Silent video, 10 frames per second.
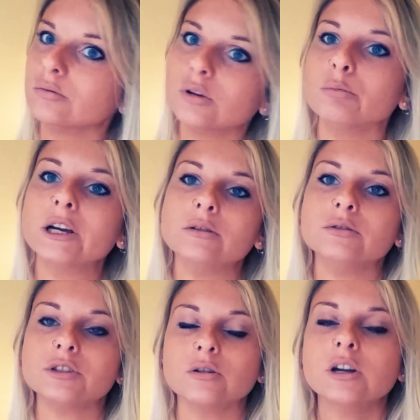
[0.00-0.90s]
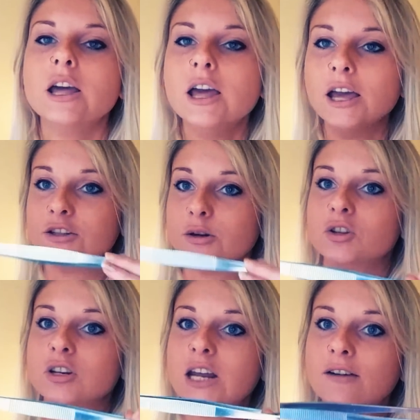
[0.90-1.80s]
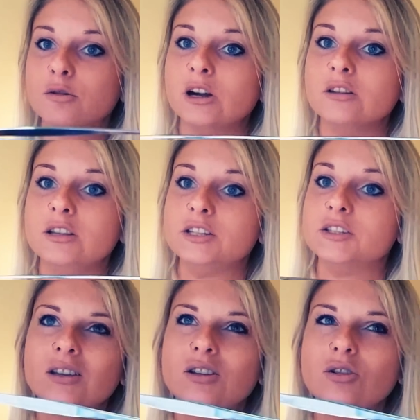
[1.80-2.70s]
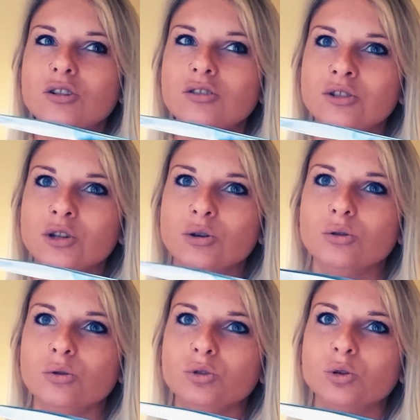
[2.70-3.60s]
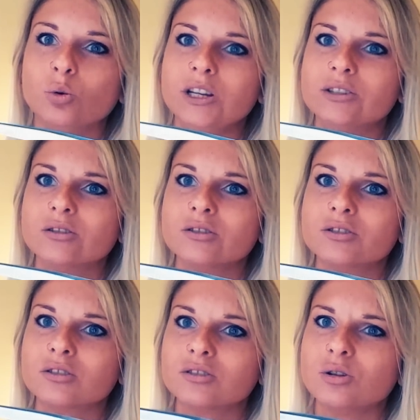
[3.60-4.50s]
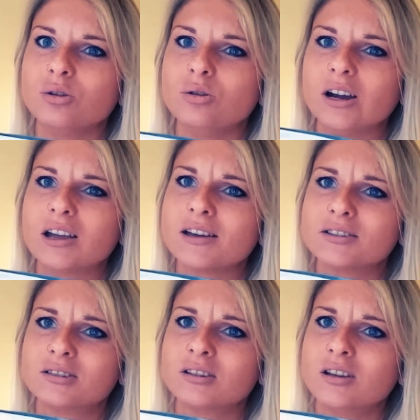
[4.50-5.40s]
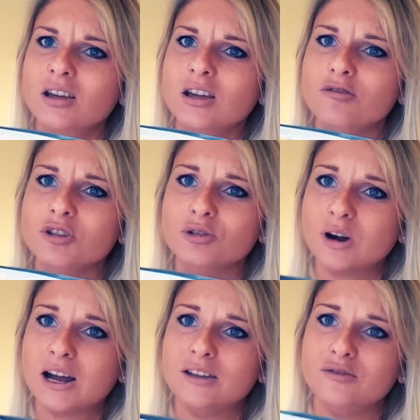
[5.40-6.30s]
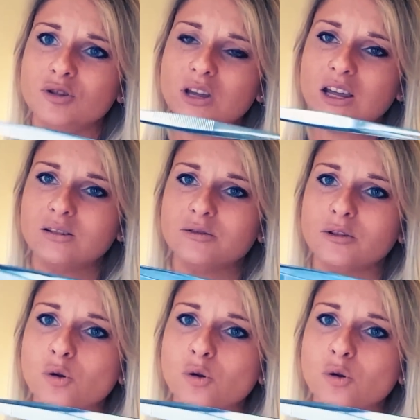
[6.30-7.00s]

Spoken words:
go to bite you. So it's always good to have a pair of these. You can do tweezers too, I guess, if you can't